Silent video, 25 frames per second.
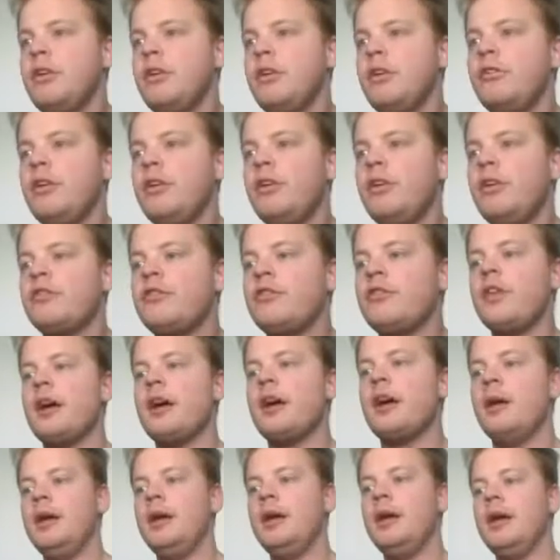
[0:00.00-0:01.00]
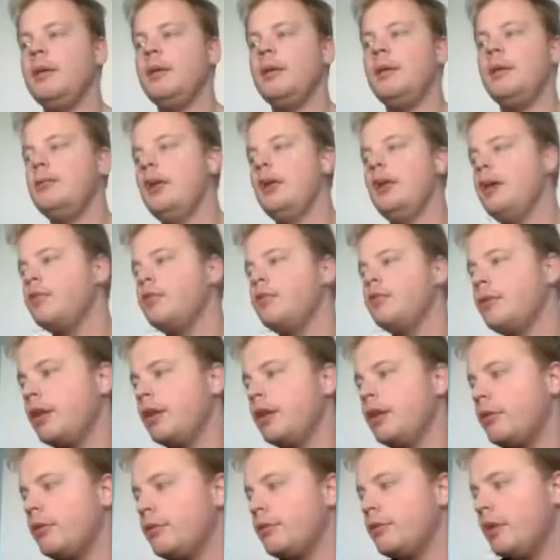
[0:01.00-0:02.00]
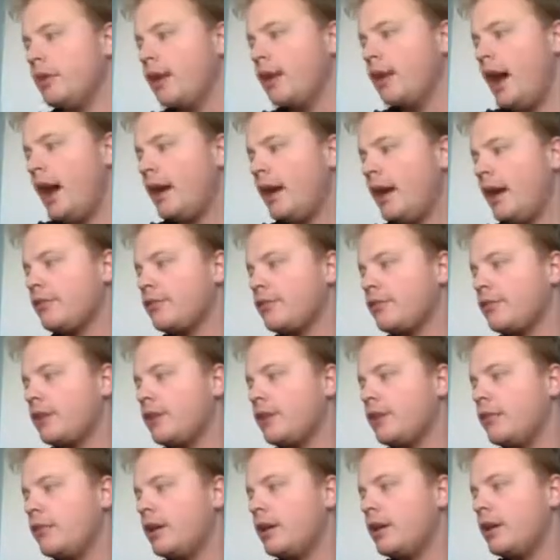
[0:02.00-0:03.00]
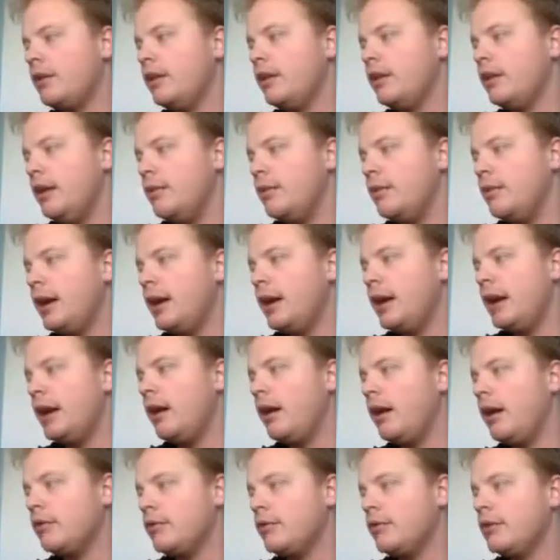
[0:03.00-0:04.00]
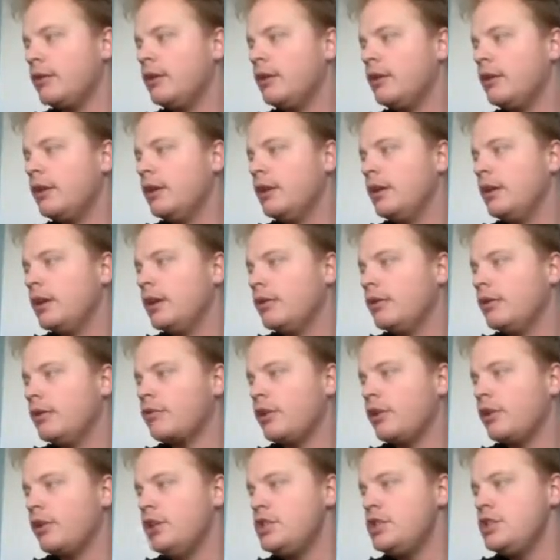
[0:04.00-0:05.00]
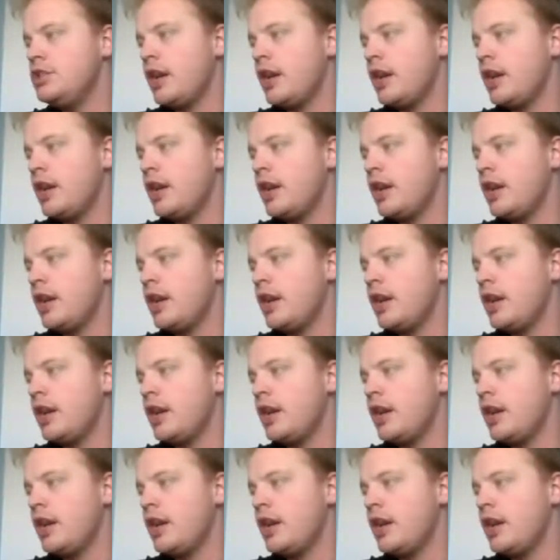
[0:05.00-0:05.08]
So these are the coming updates. We had somebody that asked quickly about screen